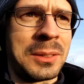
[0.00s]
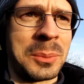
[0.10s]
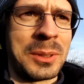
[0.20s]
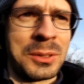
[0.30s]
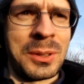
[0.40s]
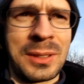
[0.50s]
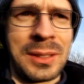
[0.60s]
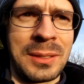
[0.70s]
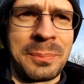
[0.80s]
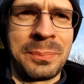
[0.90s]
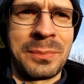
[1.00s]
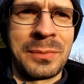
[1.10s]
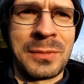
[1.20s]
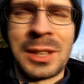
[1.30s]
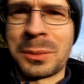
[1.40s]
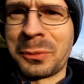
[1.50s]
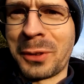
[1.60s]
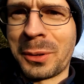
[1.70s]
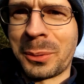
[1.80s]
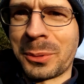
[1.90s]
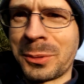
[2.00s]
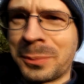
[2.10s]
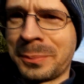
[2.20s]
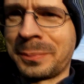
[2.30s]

So we're going to try to take some photos.